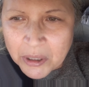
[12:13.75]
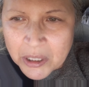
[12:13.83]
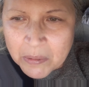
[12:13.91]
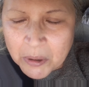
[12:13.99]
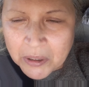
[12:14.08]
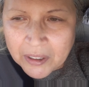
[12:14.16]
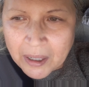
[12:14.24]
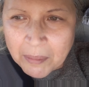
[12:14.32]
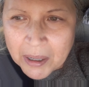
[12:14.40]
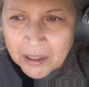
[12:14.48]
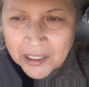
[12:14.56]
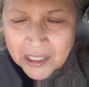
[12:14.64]
Here's more
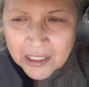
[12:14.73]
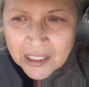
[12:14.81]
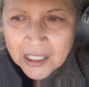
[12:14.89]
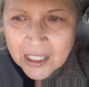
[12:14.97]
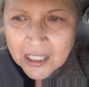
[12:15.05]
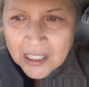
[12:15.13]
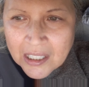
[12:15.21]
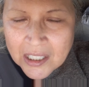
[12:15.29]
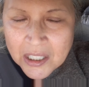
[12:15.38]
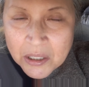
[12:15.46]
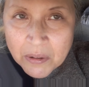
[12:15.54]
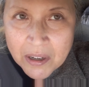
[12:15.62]
eclectic, the other one's
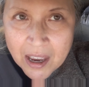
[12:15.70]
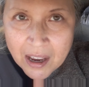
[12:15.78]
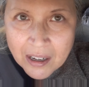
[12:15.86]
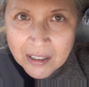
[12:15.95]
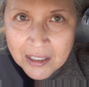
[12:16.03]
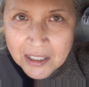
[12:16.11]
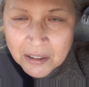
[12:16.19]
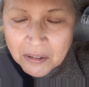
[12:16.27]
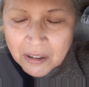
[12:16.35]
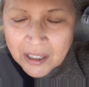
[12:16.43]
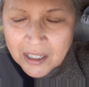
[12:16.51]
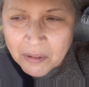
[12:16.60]
more glam elegant.
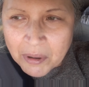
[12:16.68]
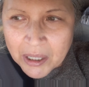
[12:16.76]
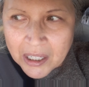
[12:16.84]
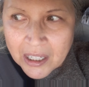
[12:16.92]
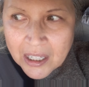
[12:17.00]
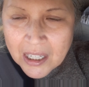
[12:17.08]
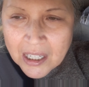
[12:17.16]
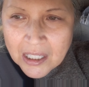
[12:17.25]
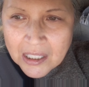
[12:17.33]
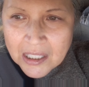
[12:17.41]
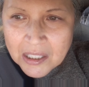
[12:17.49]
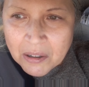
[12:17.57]
So
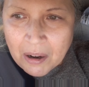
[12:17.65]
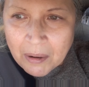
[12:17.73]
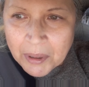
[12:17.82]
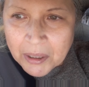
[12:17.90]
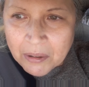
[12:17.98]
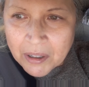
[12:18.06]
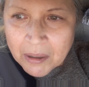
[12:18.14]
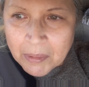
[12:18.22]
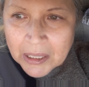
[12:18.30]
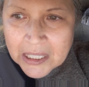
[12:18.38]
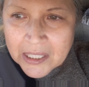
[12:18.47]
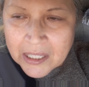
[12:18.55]
yeah, so anyway,
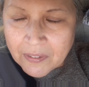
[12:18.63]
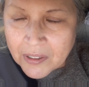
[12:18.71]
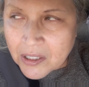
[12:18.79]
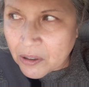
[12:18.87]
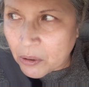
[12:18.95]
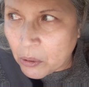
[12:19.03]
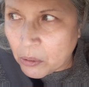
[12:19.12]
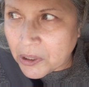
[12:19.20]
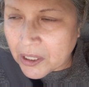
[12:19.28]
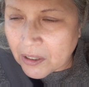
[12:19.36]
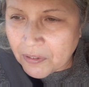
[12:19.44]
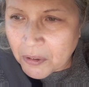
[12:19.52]
so I'm
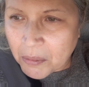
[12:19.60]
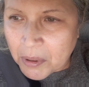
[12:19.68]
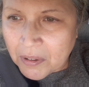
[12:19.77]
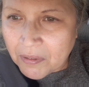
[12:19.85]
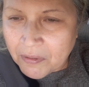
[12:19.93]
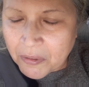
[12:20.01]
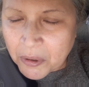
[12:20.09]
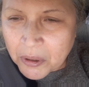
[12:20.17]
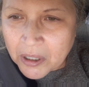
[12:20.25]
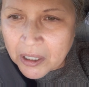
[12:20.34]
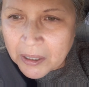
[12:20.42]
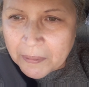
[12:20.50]
gonna go get my stuff because
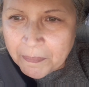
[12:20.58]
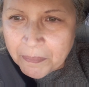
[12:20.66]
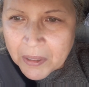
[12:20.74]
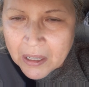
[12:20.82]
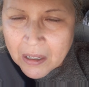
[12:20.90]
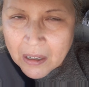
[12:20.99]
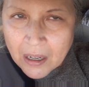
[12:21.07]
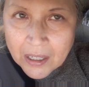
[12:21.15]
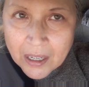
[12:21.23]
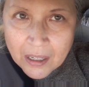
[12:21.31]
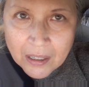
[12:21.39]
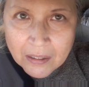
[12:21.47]
they're holding it for me
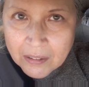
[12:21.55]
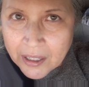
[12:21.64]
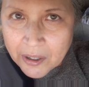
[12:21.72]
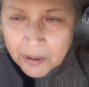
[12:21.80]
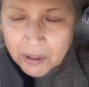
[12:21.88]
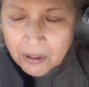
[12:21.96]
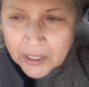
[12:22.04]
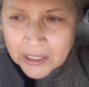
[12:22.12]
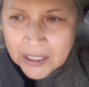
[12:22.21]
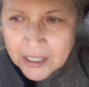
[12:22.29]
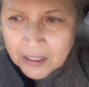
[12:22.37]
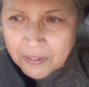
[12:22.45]
for,
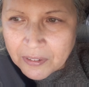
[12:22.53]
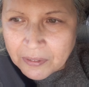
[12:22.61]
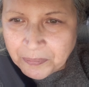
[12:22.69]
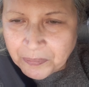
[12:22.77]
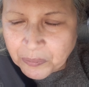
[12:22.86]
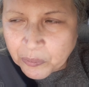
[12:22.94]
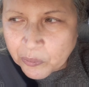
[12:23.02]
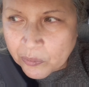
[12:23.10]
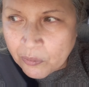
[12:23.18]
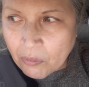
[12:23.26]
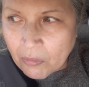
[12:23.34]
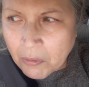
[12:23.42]
I can't
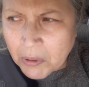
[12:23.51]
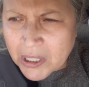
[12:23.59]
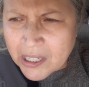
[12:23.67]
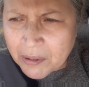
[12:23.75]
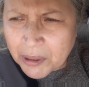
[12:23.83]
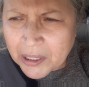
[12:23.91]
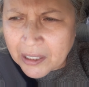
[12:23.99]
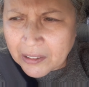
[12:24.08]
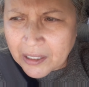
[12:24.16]
carry all that stuff.